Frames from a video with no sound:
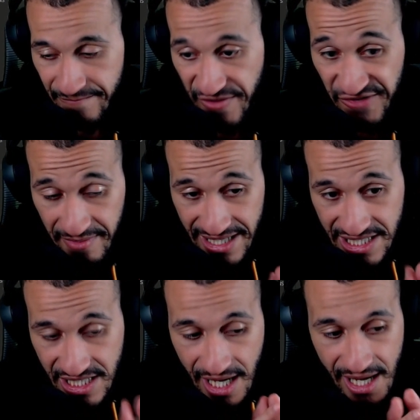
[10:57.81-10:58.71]
If
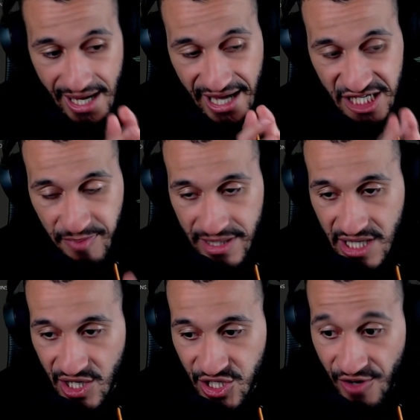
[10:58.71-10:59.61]
somebody's
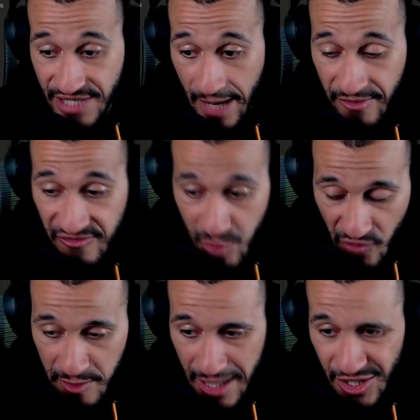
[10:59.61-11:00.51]
expecting a certain type of movement, a